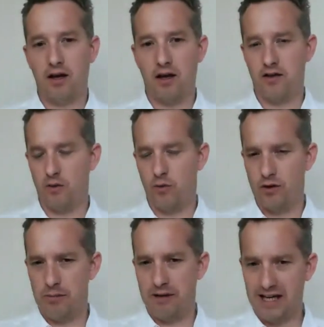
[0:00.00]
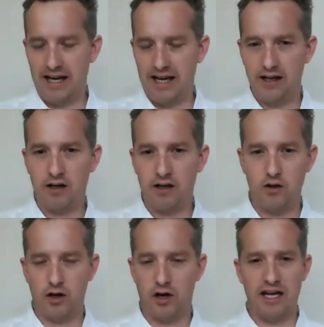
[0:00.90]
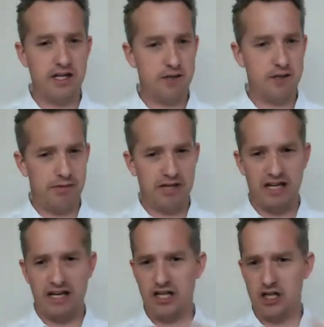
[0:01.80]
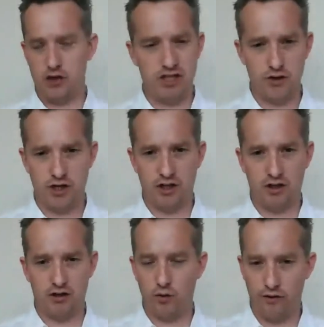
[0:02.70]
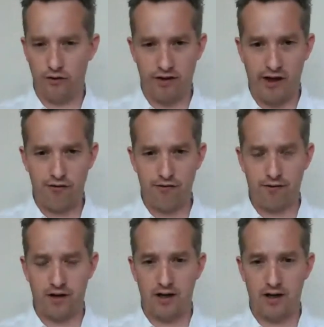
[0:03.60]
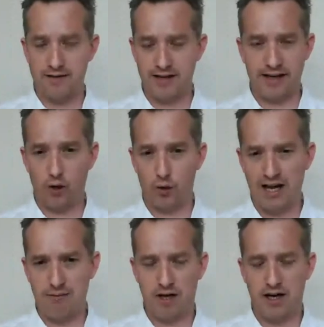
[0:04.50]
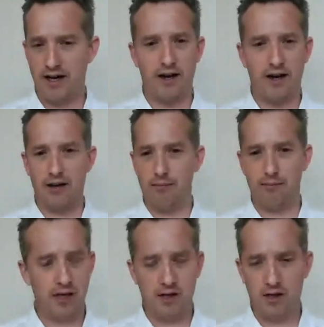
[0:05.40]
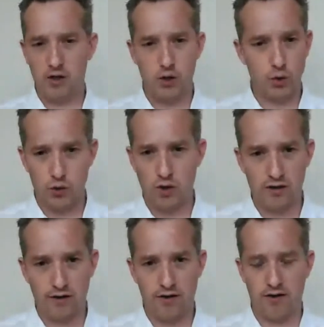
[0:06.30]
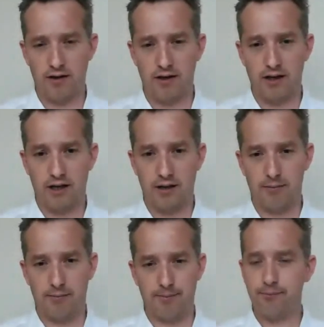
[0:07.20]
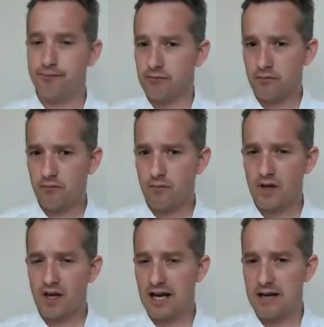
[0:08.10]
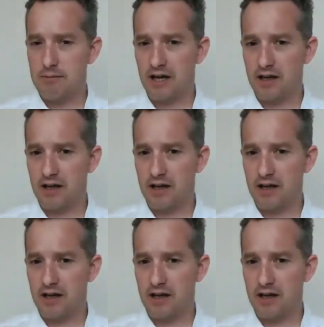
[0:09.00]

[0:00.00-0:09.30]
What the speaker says: So with the beginning, you're going to be introducing yourself, saying your name. Hi, I'm George Watts. I'm and